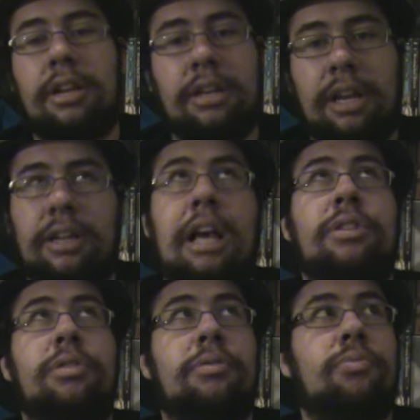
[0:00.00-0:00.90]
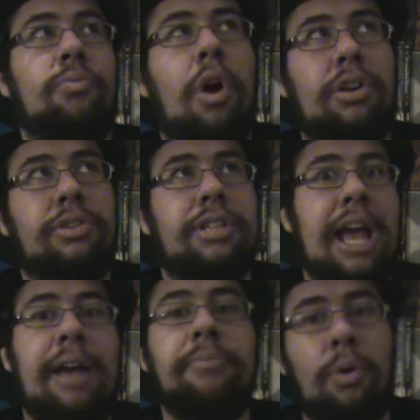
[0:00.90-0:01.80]
the walkers
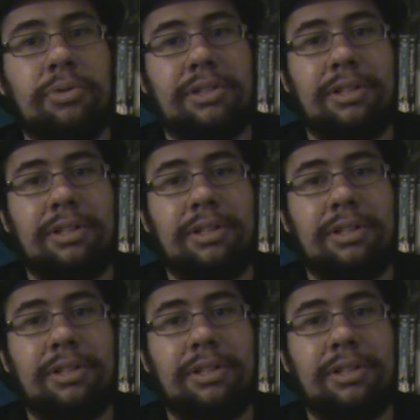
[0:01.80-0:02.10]
have most